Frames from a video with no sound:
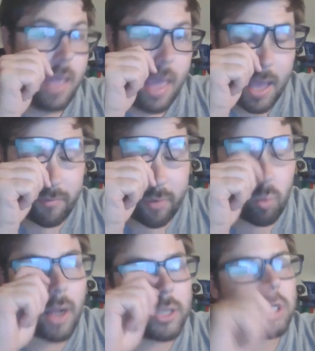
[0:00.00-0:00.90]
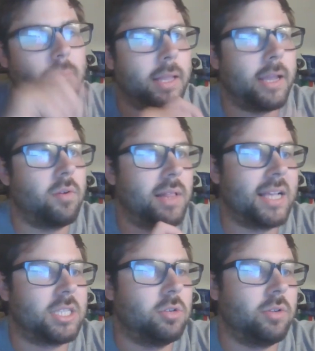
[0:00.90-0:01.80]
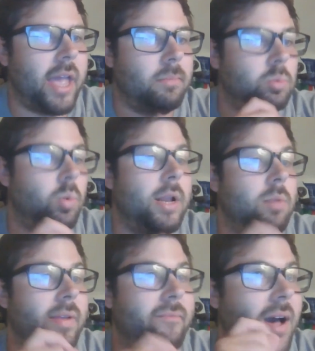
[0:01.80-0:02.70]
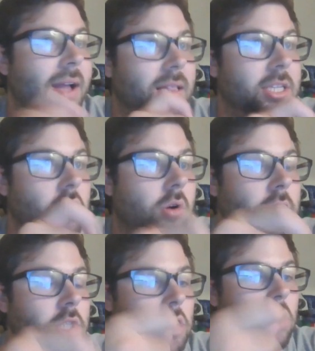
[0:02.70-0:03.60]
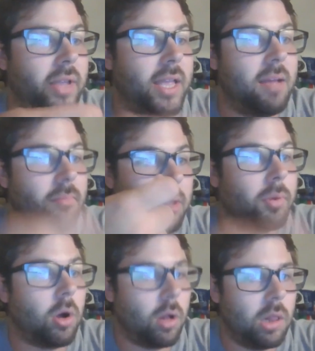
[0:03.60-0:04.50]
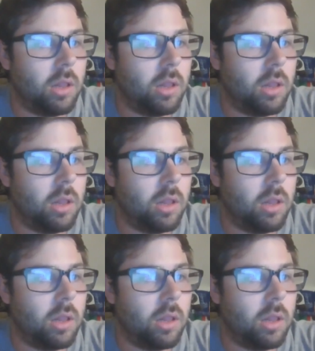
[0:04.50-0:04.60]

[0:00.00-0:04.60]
and if you watched him play over the last 2 games, when we finally started serving him the ball,